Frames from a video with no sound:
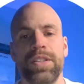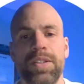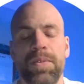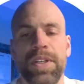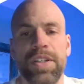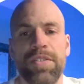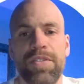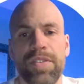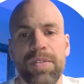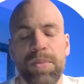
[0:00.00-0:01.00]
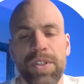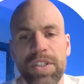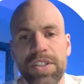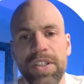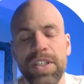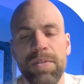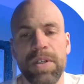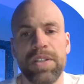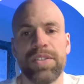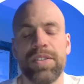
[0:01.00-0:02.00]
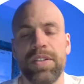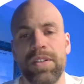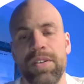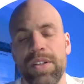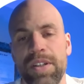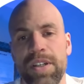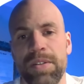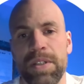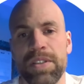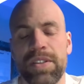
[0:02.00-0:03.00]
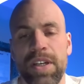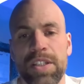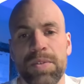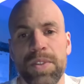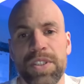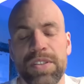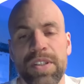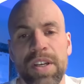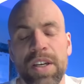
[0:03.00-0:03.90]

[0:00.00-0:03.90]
we have potentially a warehouse order and a warehouse task which is